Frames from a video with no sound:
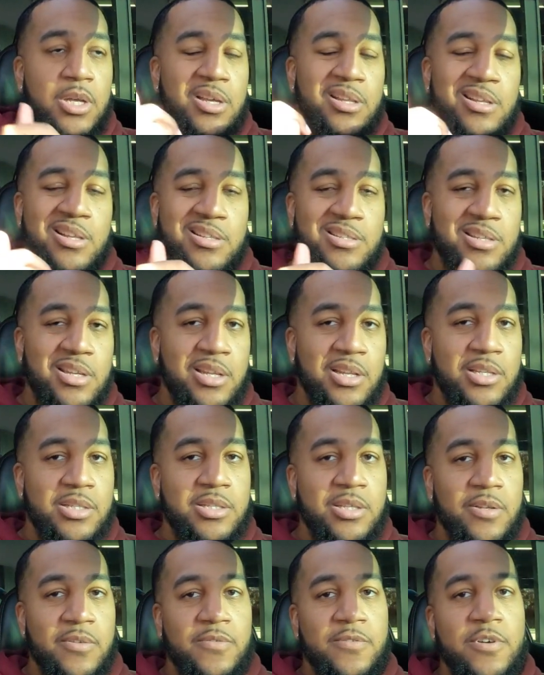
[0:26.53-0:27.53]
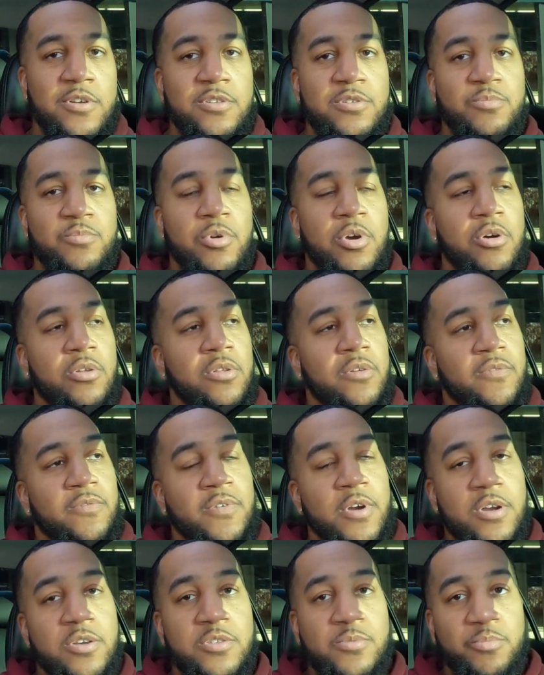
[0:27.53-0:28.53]
Let's get into the first pro. The
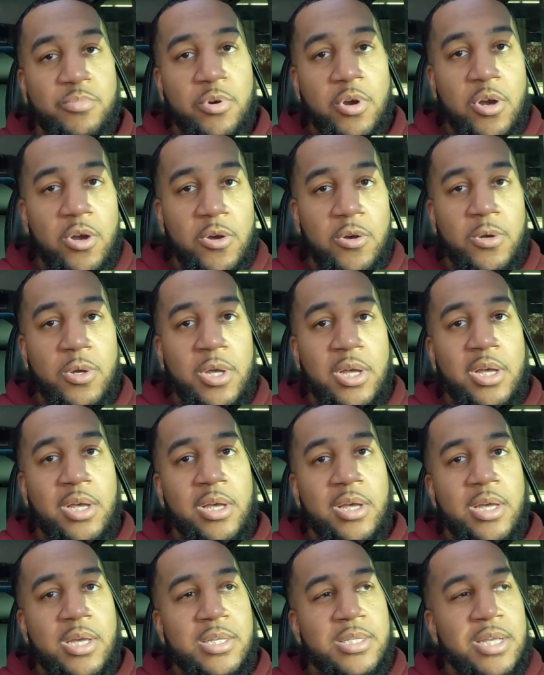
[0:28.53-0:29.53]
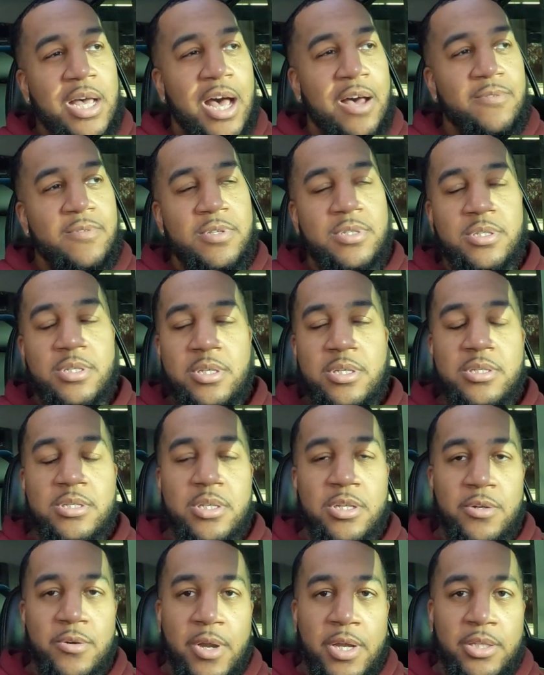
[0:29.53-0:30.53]
first pro is obviously it's a
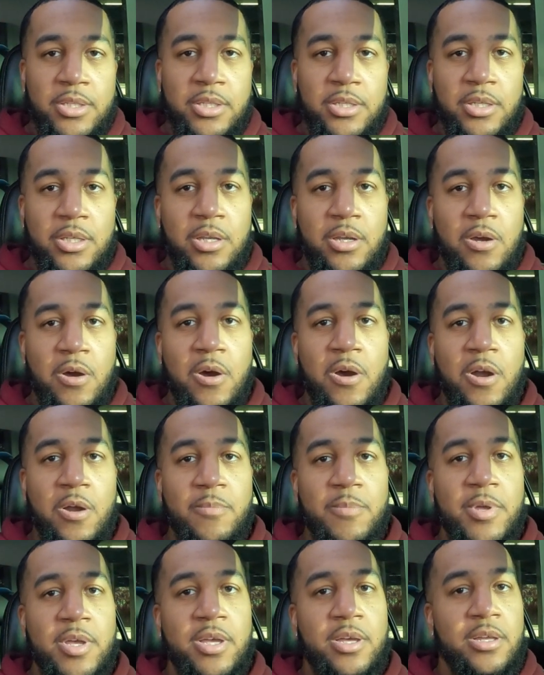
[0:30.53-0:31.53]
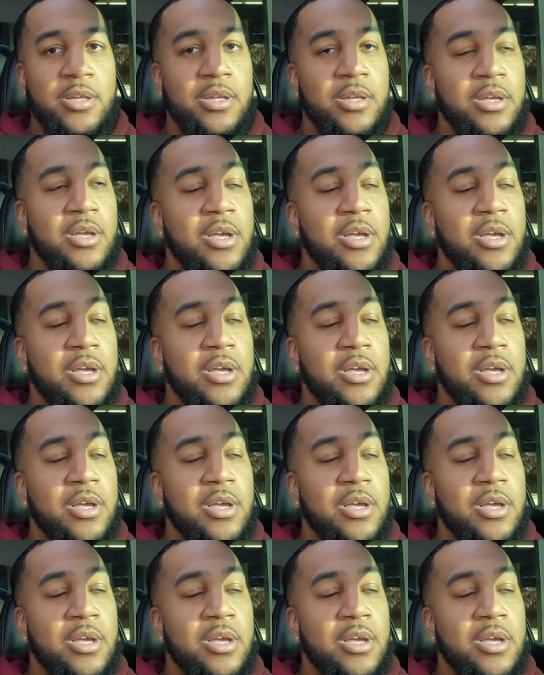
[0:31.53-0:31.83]
great looking car, man.